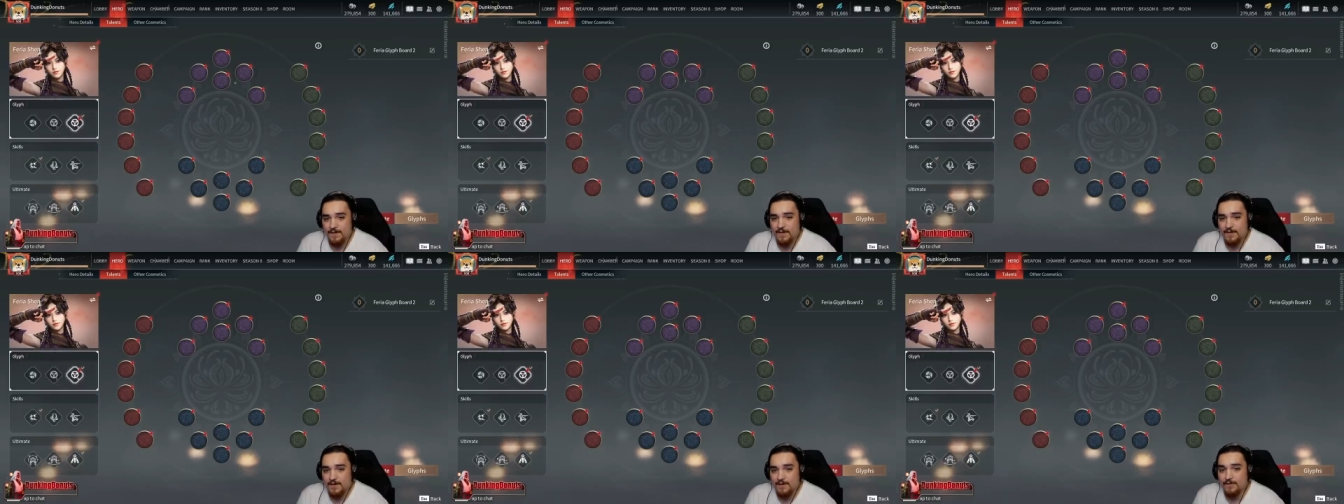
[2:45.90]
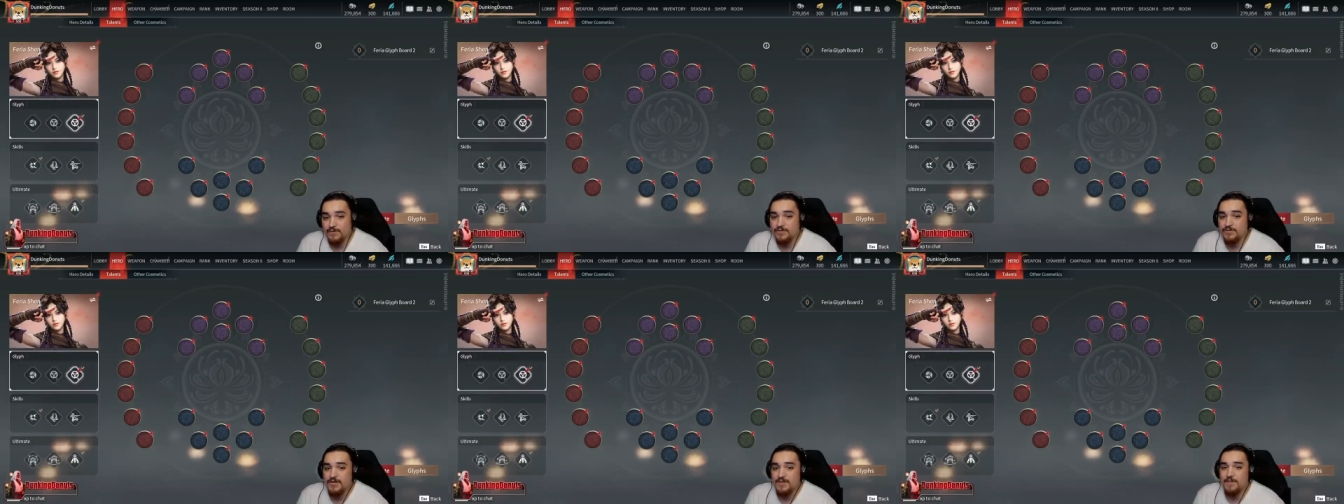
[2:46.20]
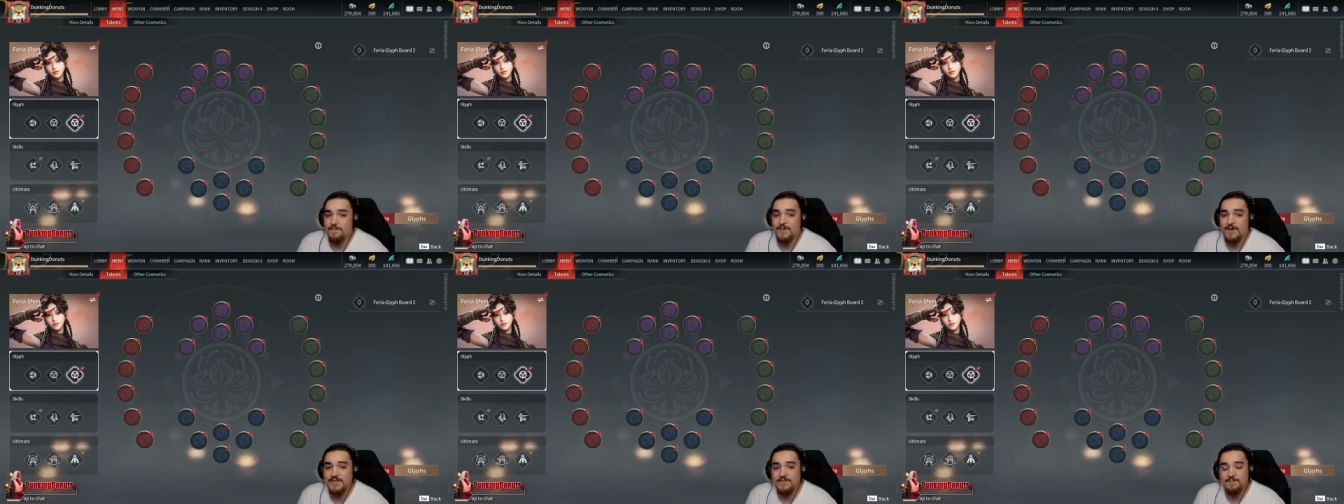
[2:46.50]
Now, usually
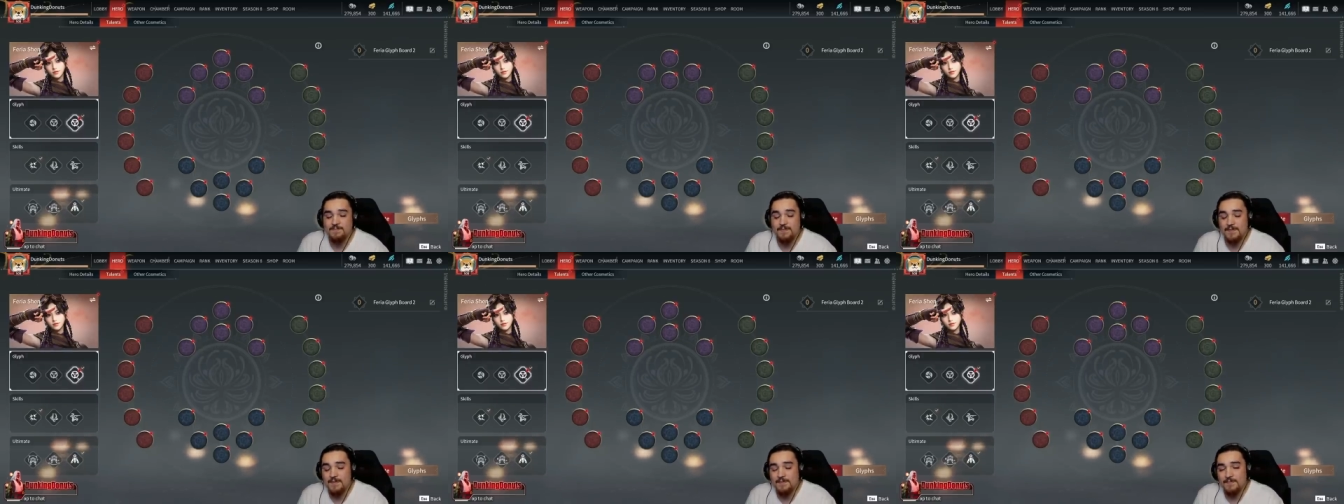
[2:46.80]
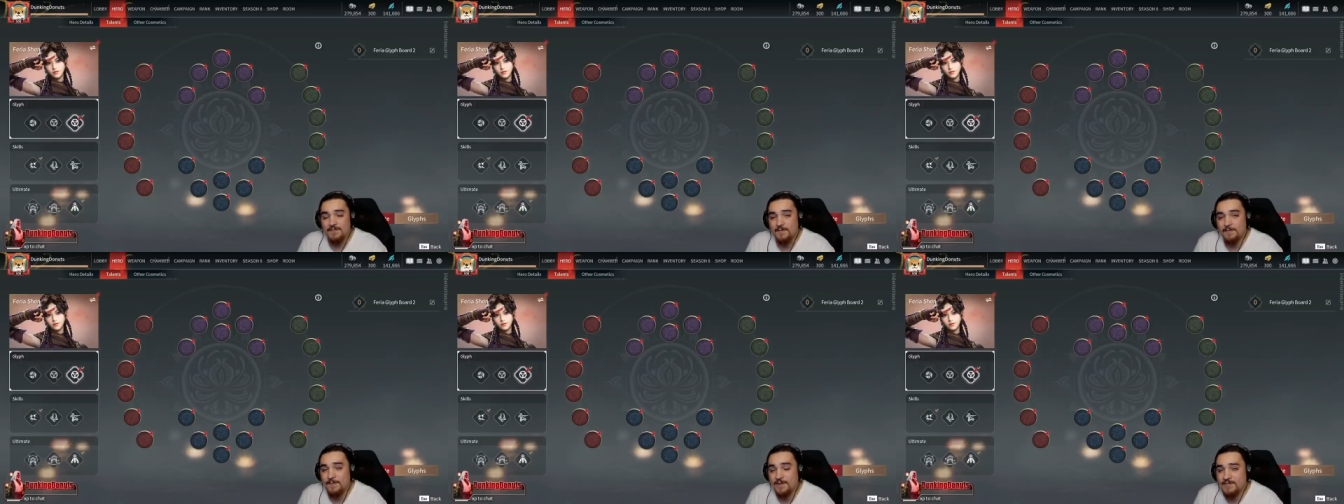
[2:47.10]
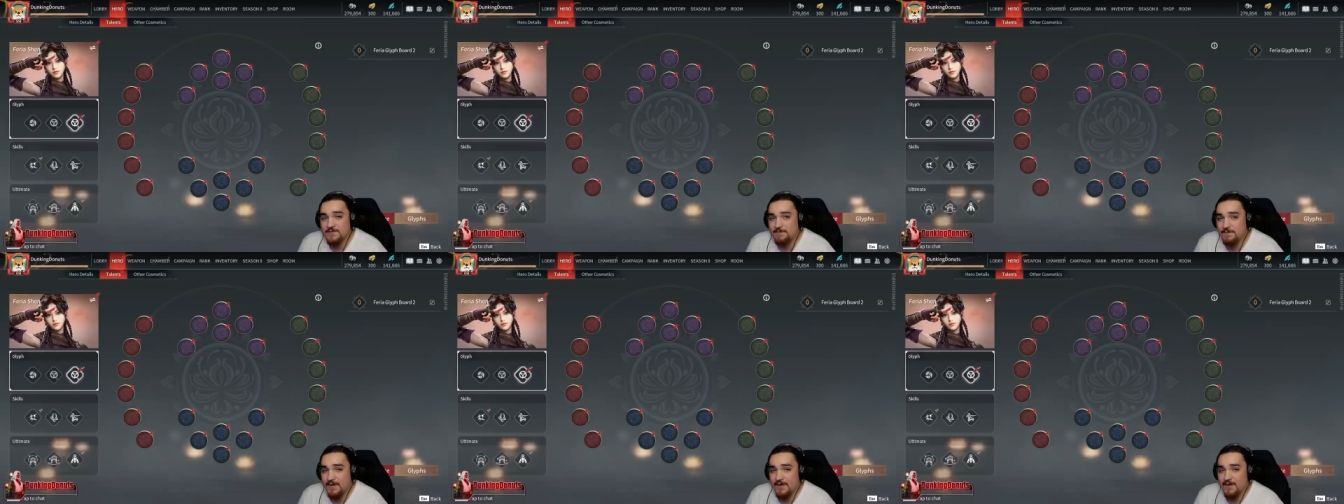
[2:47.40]
the best the
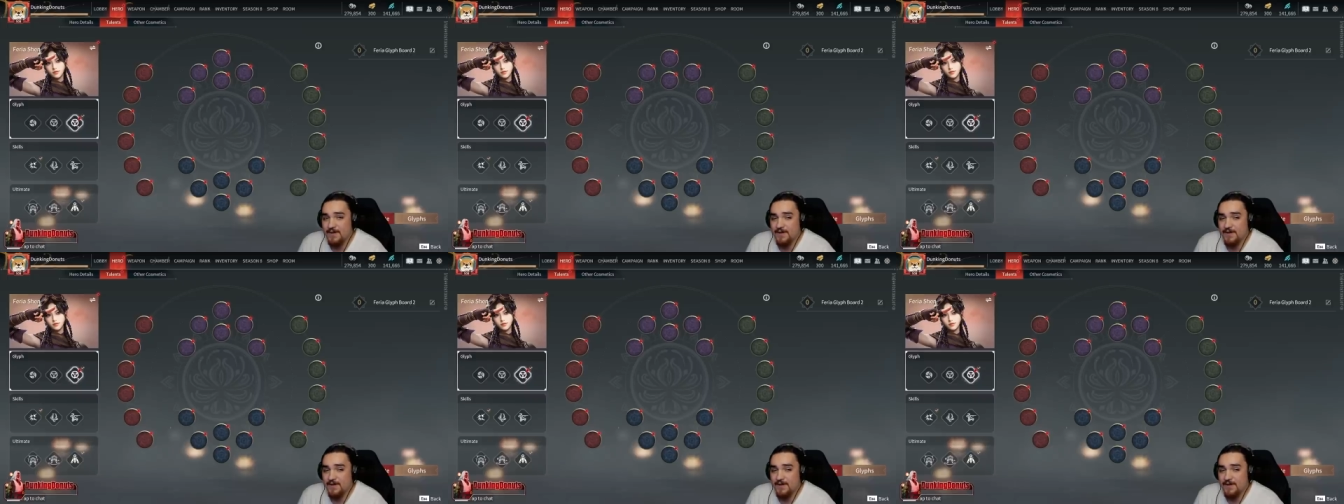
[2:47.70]
best bet